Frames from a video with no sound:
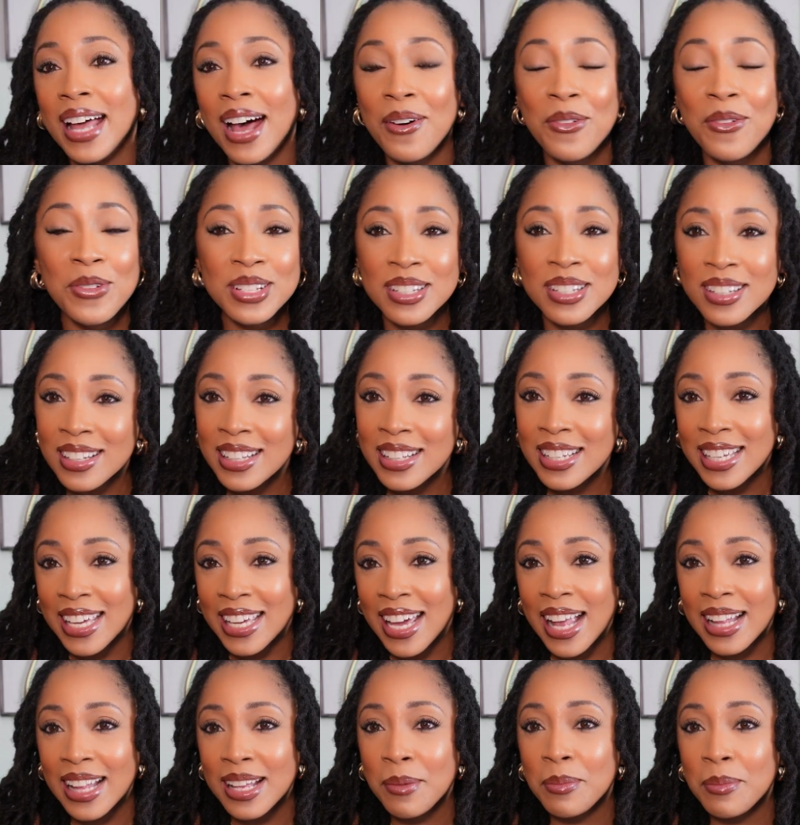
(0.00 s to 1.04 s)
I wasn't gonna
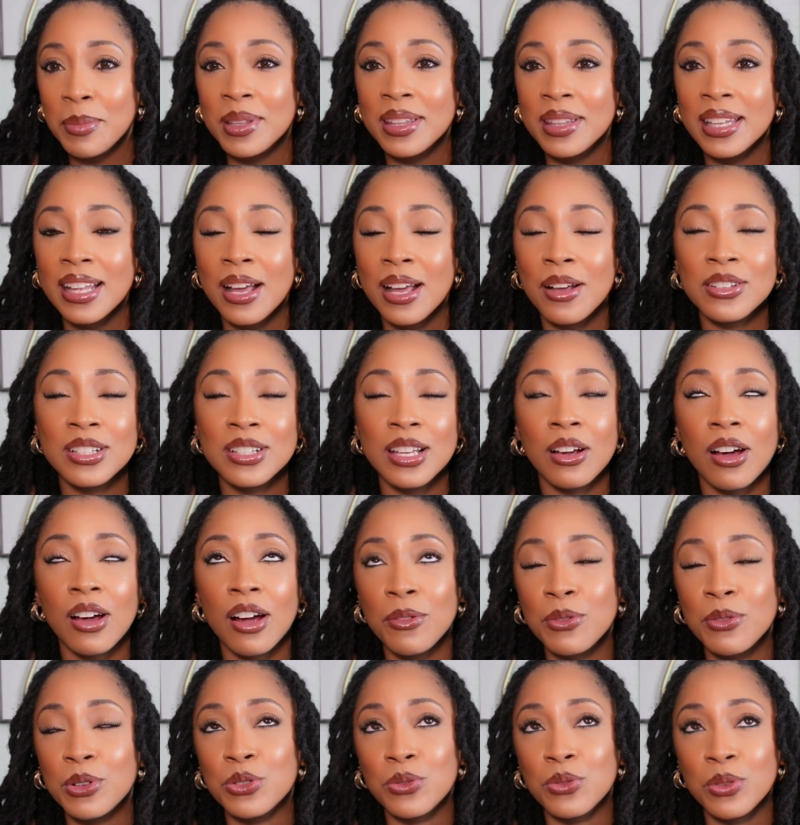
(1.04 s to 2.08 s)
get it, but then I was like, I
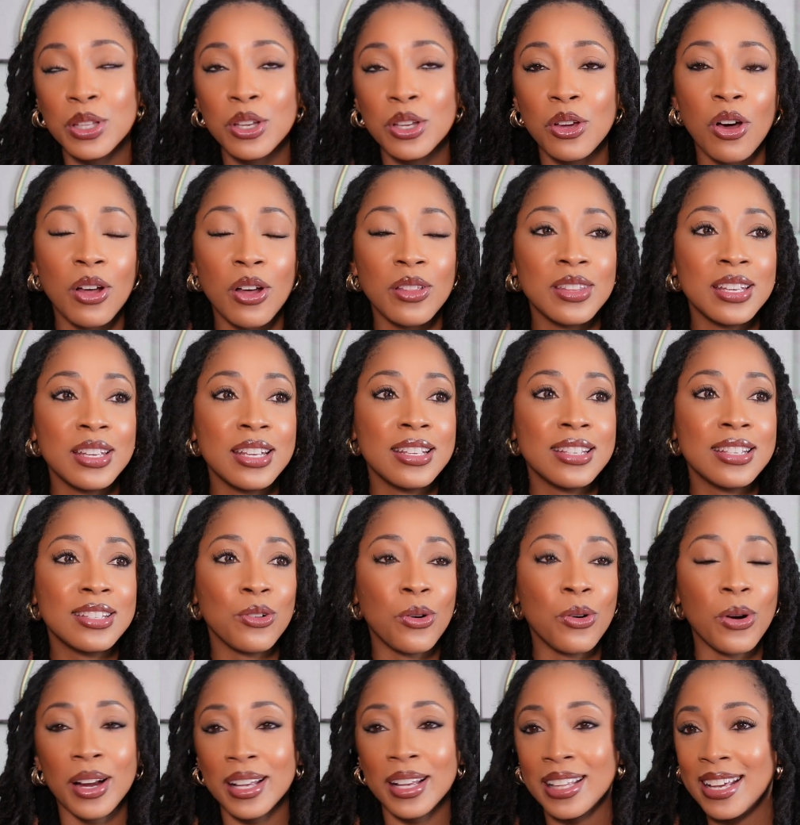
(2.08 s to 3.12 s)
was really on this
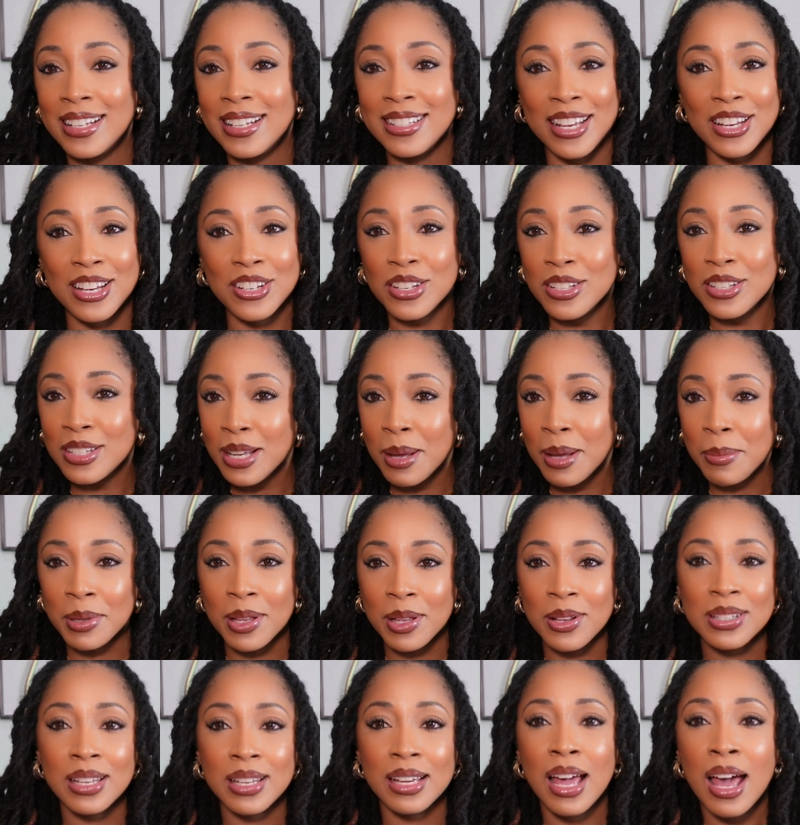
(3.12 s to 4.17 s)
organization tip and I
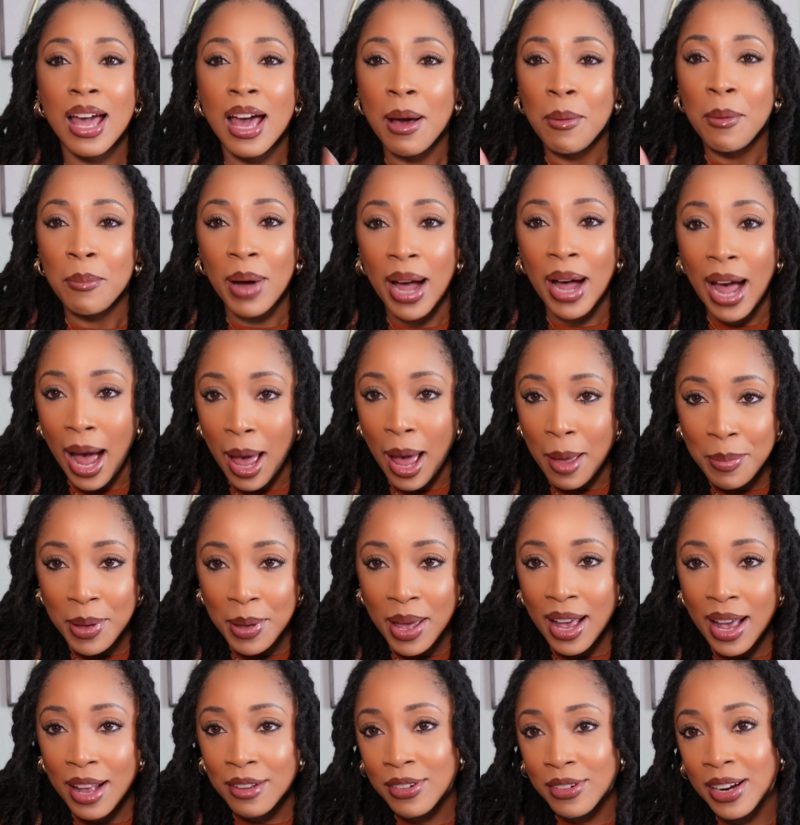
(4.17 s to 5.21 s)
was like, my
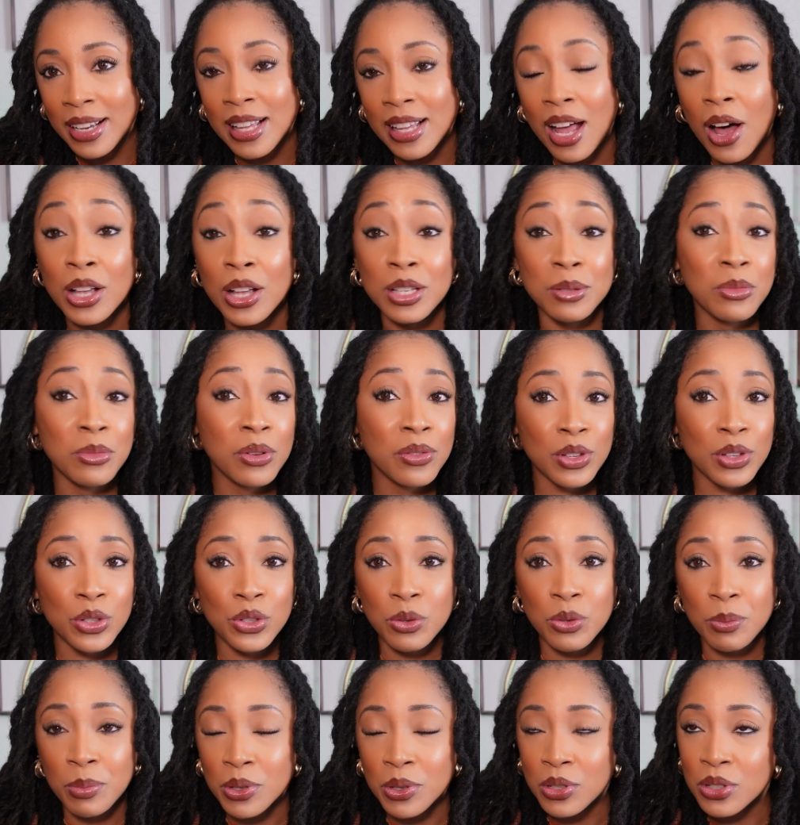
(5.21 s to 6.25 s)
iPad right now is moving
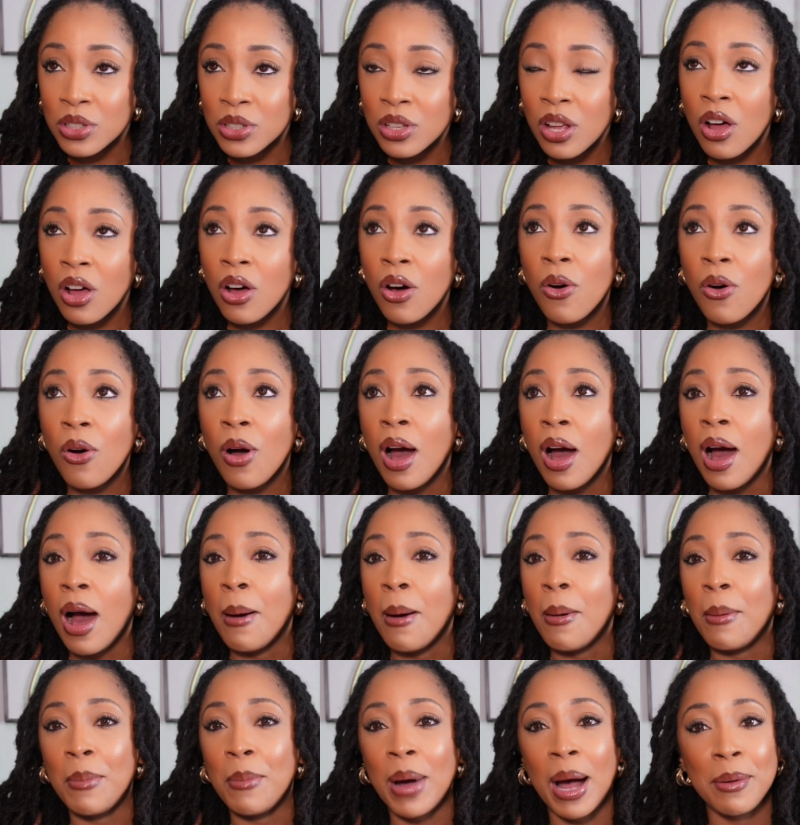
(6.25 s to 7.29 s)
super slow.
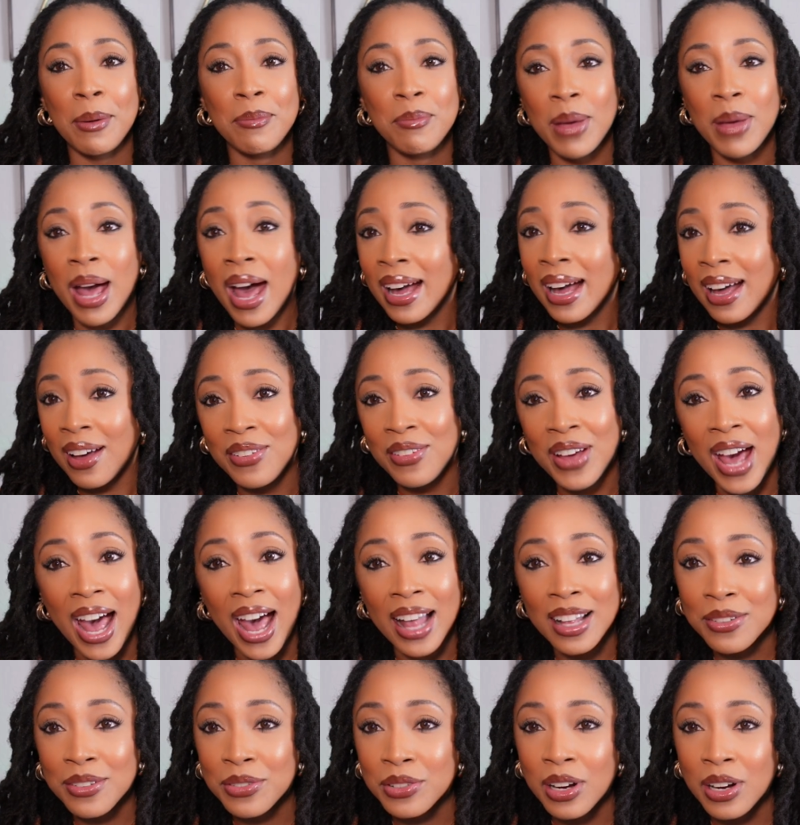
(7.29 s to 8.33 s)
My Mac, I've had
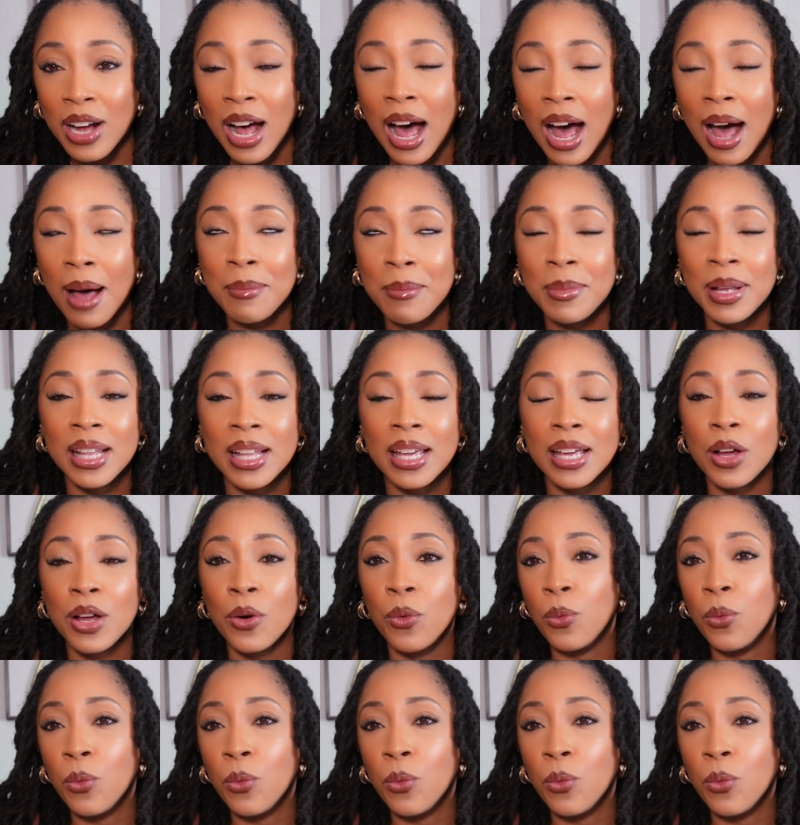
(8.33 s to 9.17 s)
it for a hot minute.